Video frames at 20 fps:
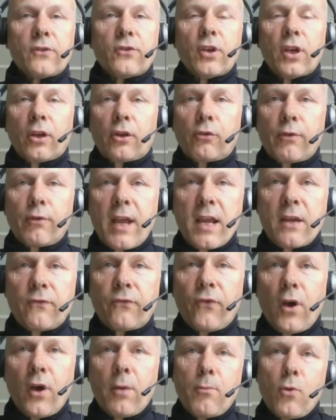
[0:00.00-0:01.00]
that create
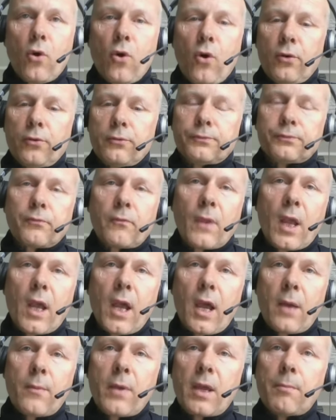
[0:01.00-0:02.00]
far more
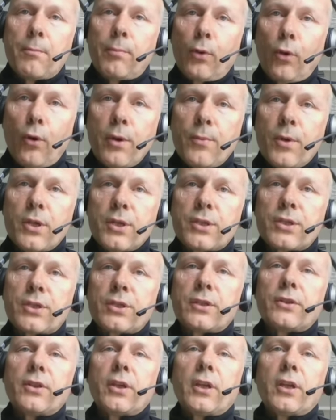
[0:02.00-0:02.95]
employment,